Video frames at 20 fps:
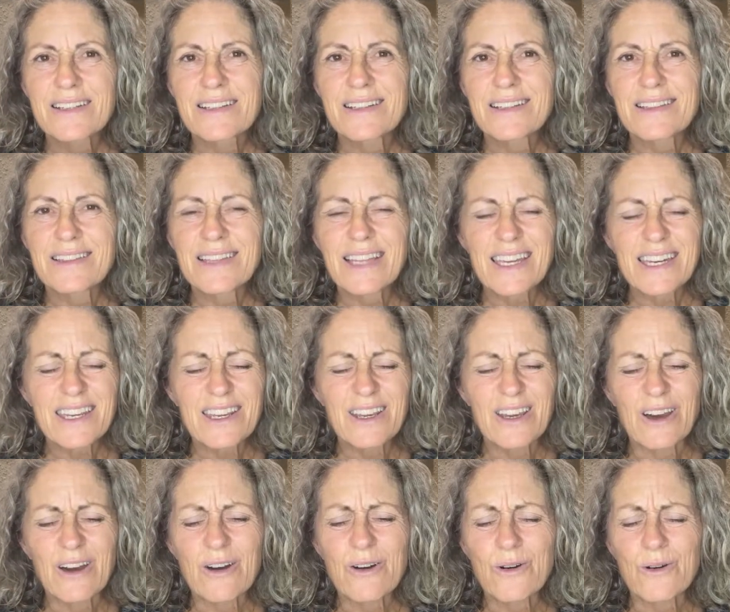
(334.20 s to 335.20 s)
let it
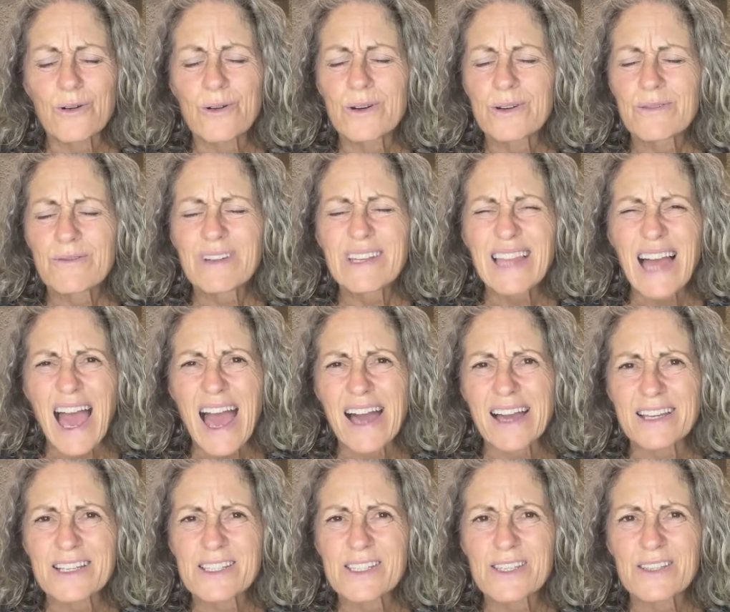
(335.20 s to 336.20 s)
go,
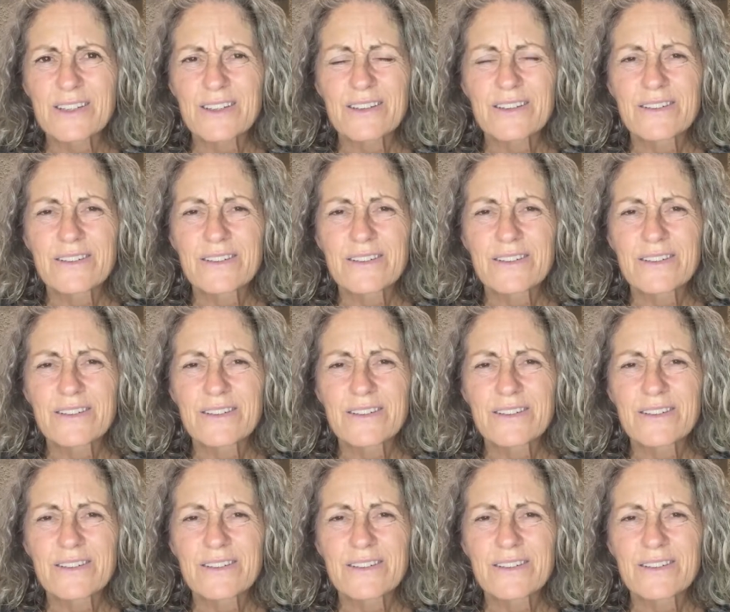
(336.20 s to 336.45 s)
relax.